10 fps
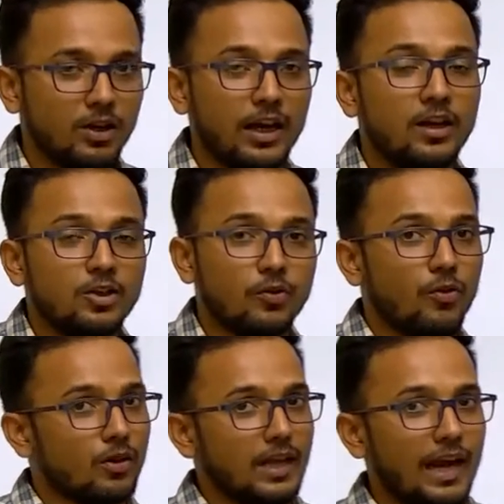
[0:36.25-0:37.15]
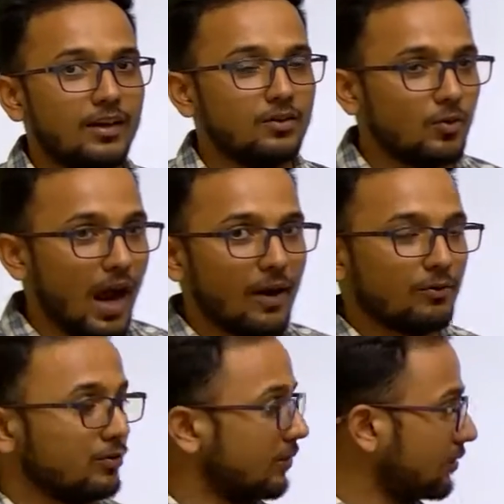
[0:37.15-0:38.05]
Okay, so for that you
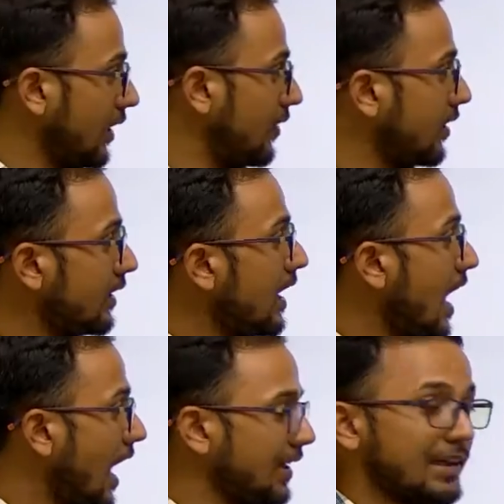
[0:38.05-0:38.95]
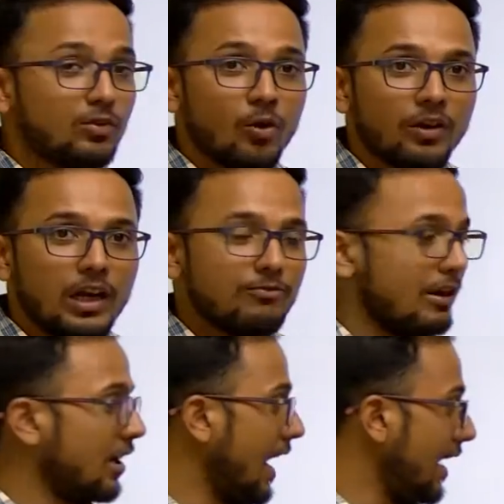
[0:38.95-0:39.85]
have to subscribe our IS
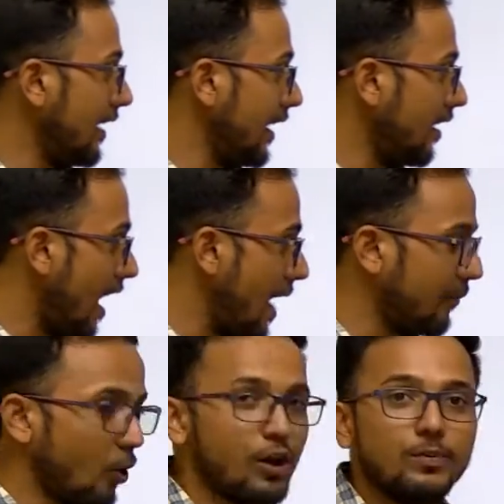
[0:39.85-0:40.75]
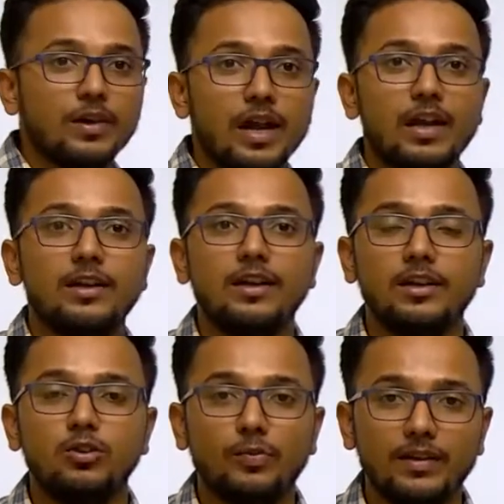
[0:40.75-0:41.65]
Conclave channel, and here I am Rohit Mandan
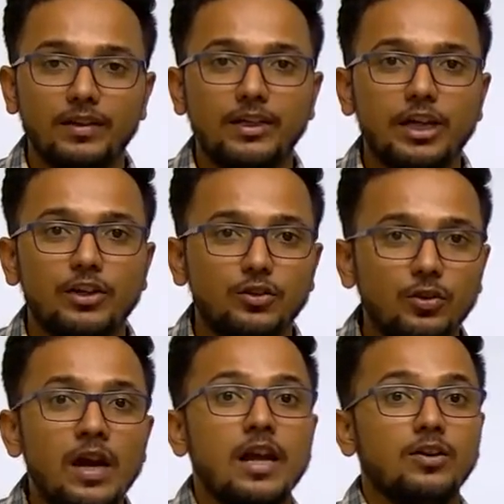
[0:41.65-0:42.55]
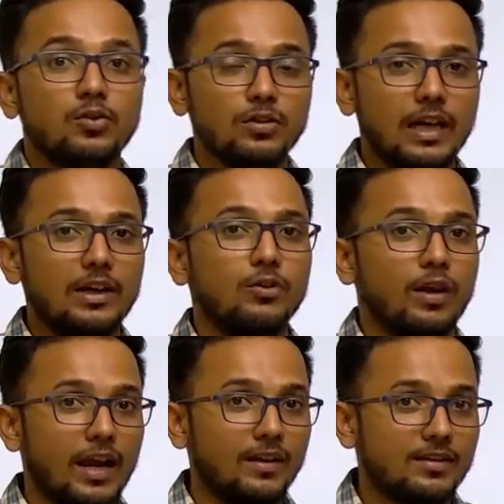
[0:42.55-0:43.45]
here to facilitate you so that
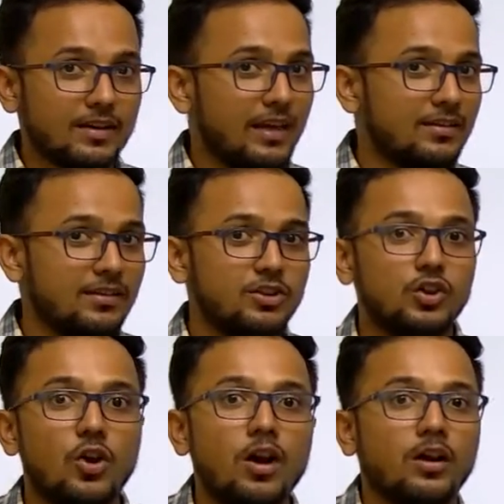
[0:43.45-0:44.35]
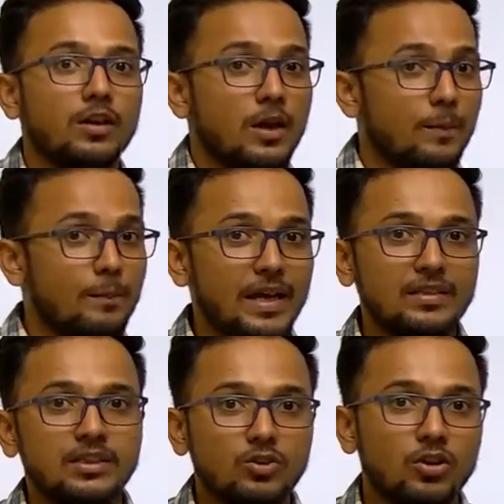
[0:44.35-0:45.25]
you can strengthen your
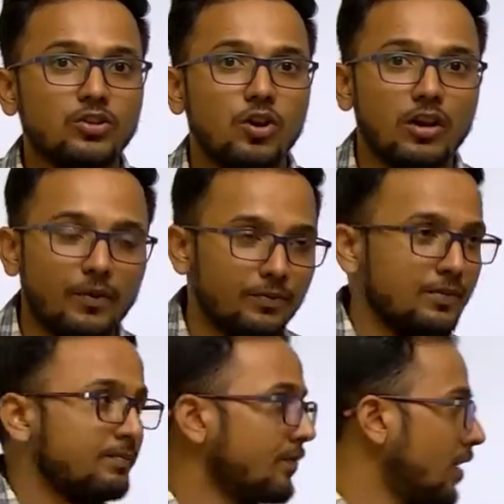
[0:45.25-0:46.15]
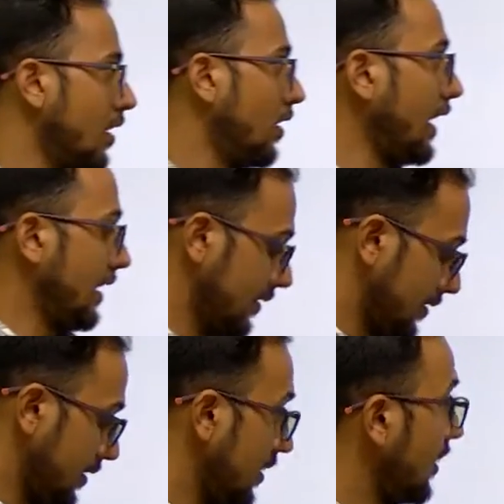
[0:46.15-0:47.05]
basics on geography. Okay.